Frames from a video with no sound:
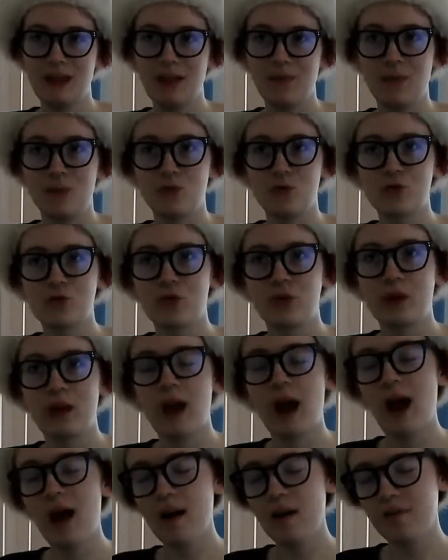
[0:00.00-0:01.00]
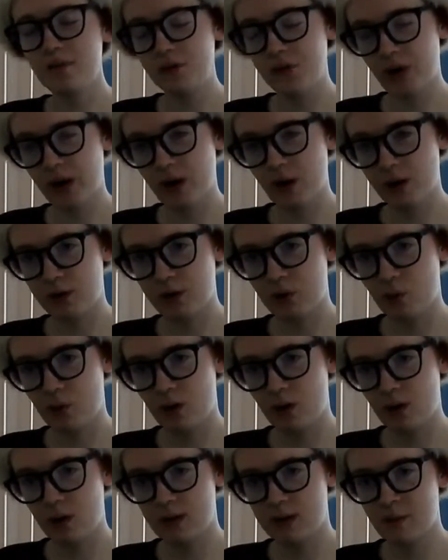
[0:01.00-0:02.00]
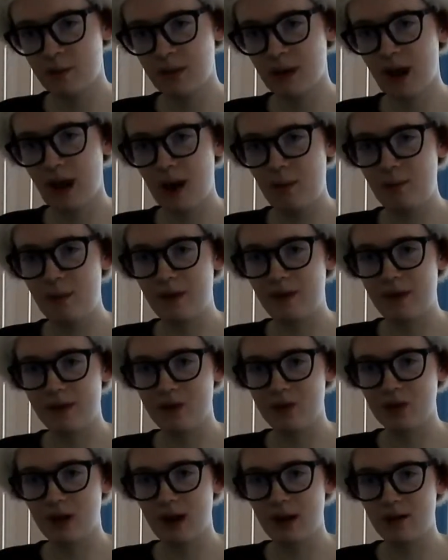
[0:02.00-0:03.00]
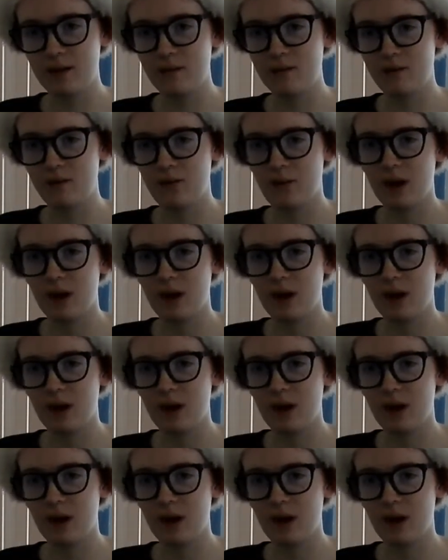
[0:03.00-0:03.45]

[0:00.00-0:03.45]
and then shortly after I got to work, something happened that just kind of